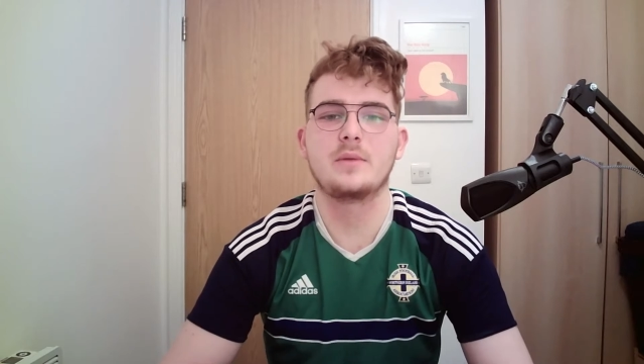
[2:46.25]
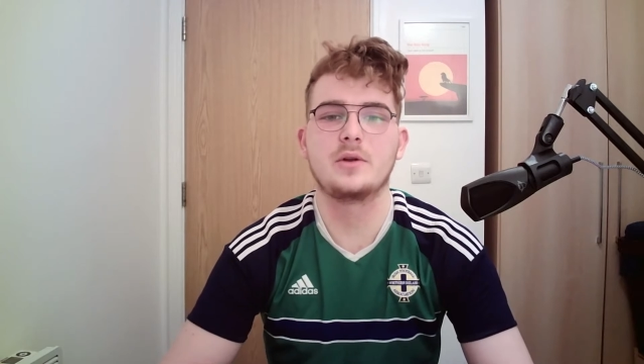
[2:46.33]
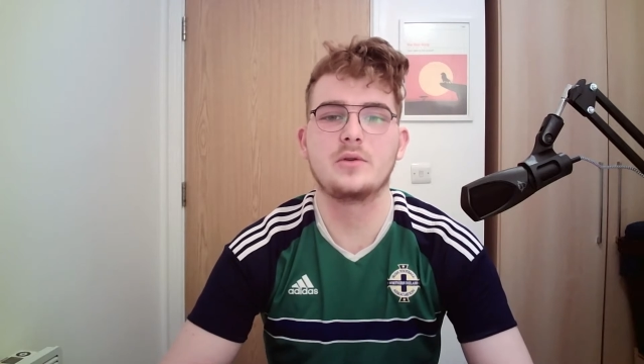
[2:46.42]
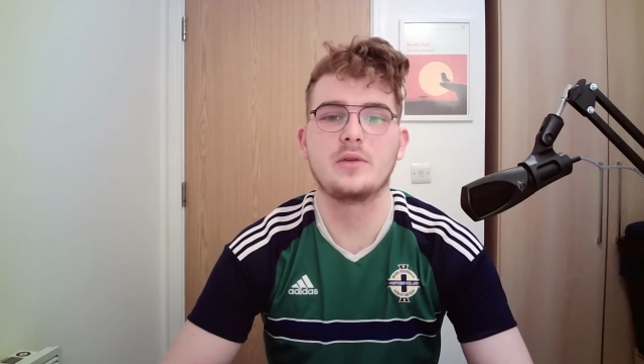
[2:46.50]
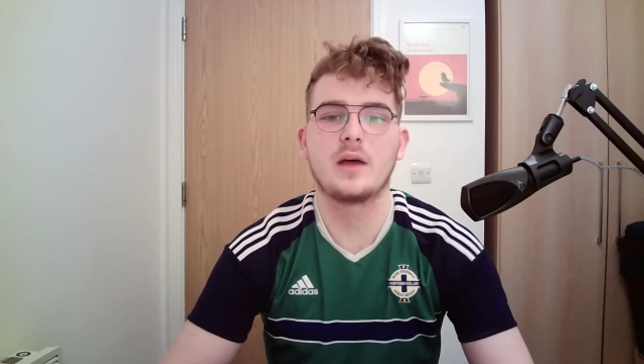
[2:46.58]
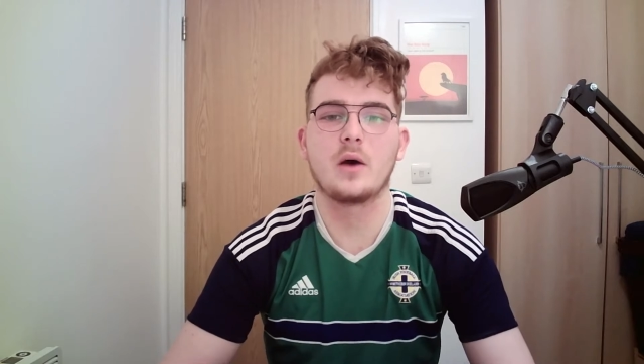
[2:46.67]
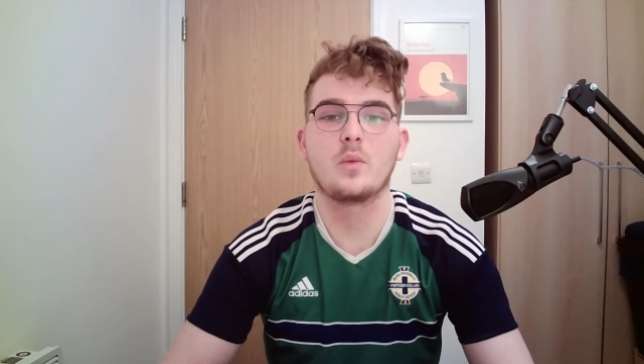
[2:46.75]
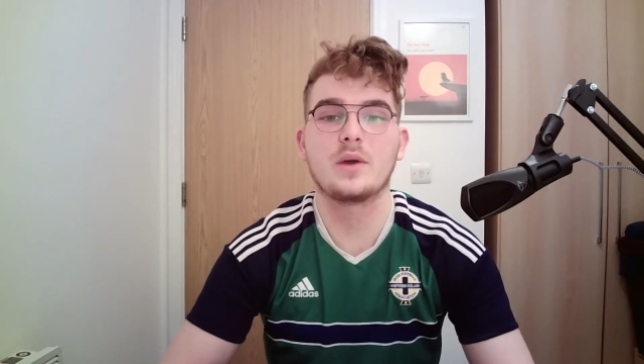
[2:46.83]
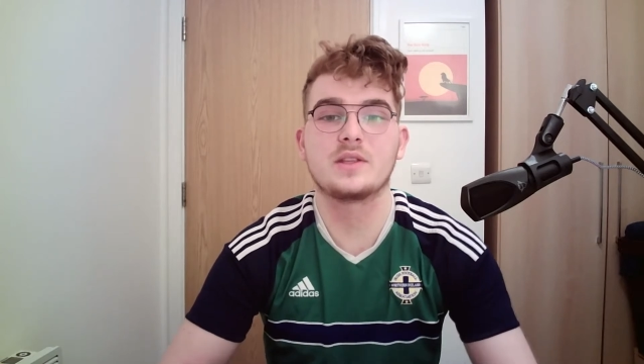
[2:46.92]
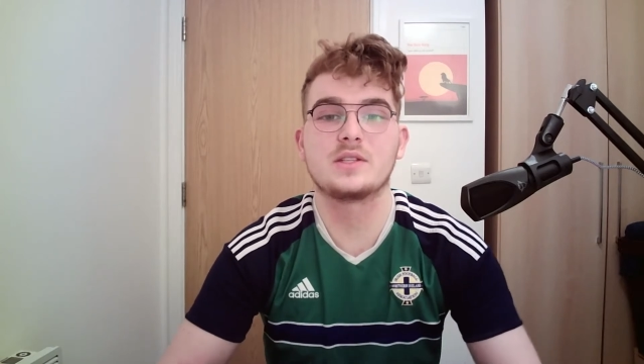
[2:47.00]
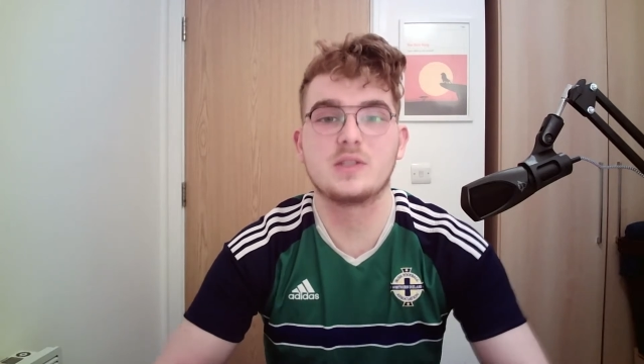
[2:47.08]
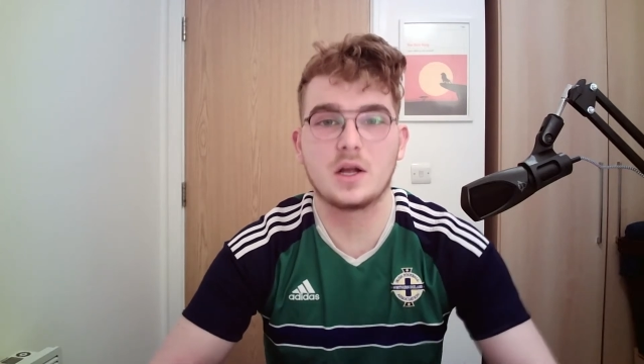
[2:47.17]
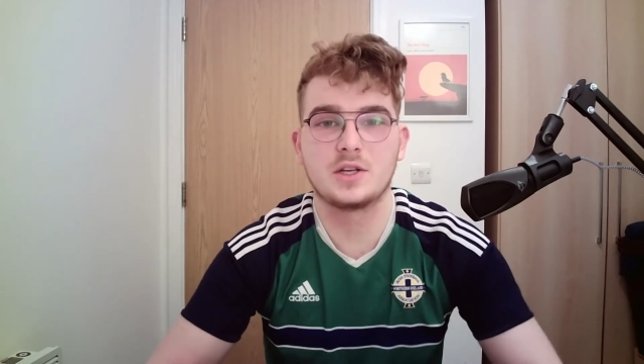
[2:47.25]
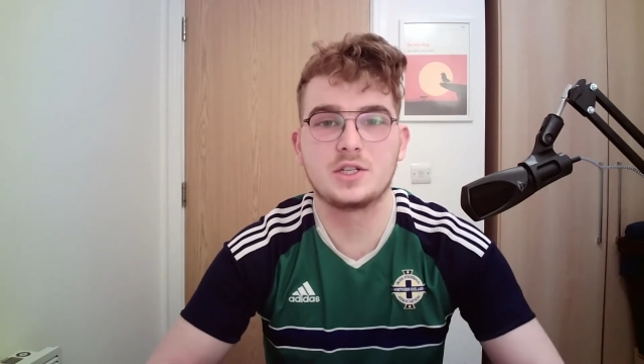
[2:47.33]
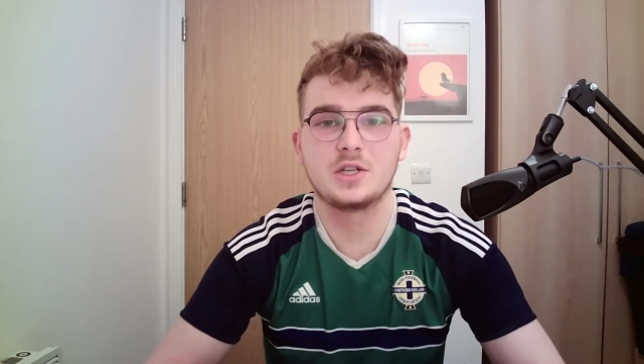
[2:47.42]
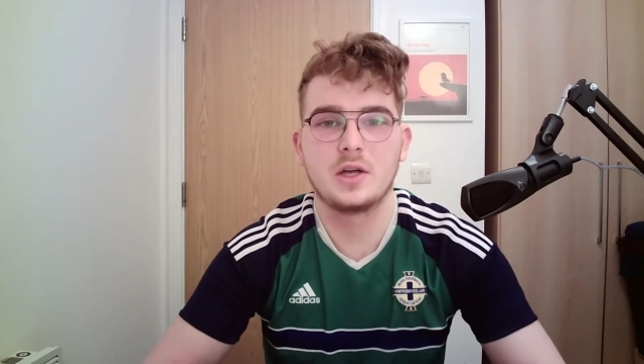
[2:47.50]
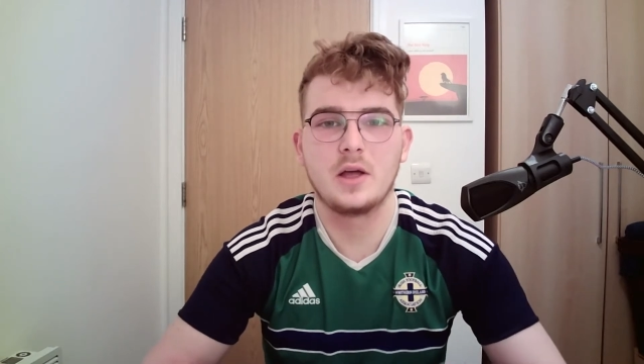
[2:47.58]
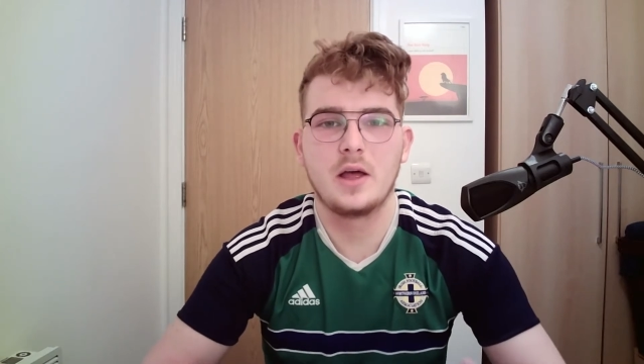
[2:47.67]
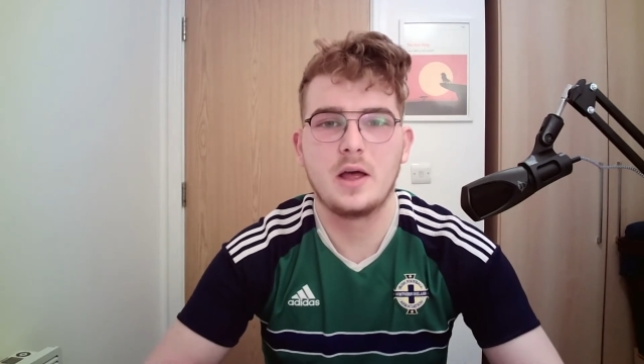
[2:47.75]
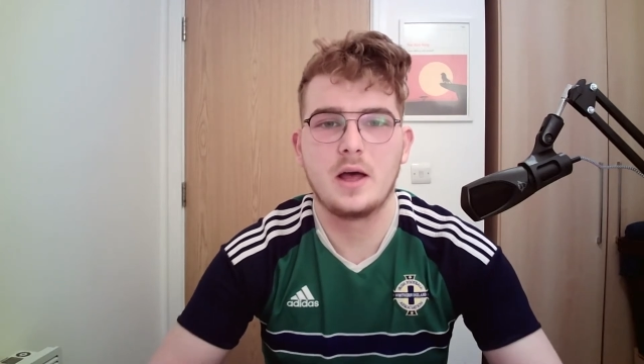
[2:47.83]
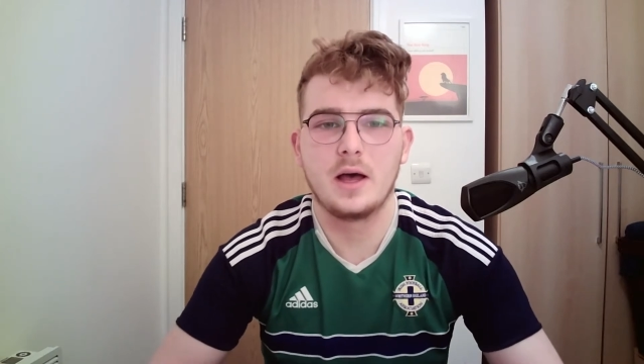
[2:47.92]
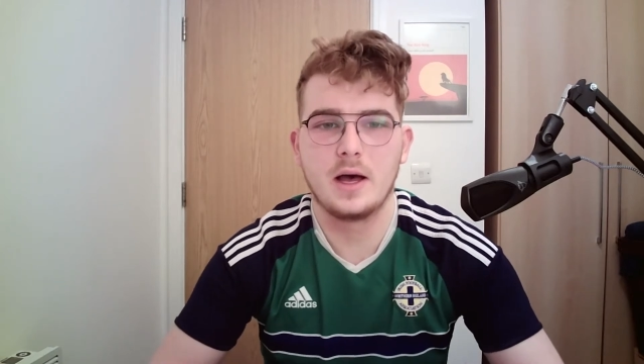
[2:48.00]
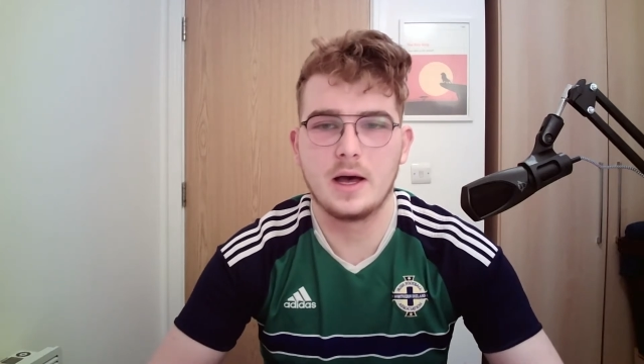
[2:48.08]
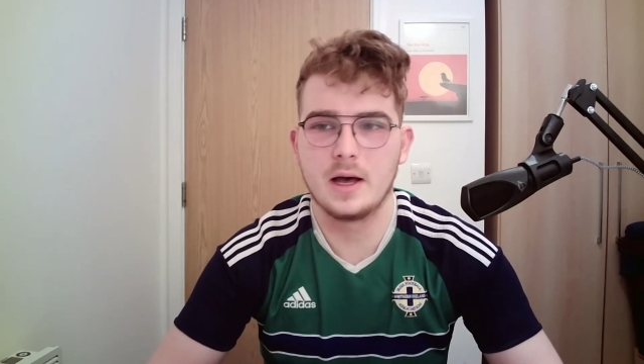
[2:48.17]
do that with such
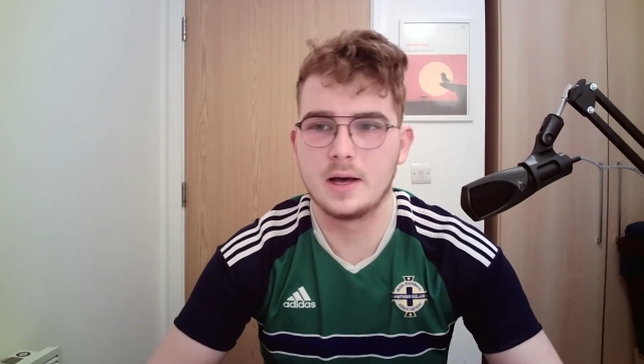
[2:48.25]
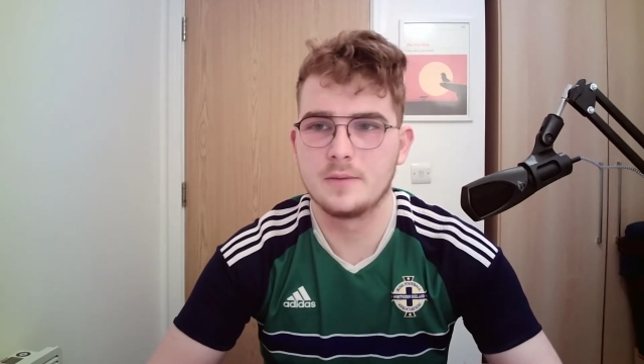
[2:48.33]
a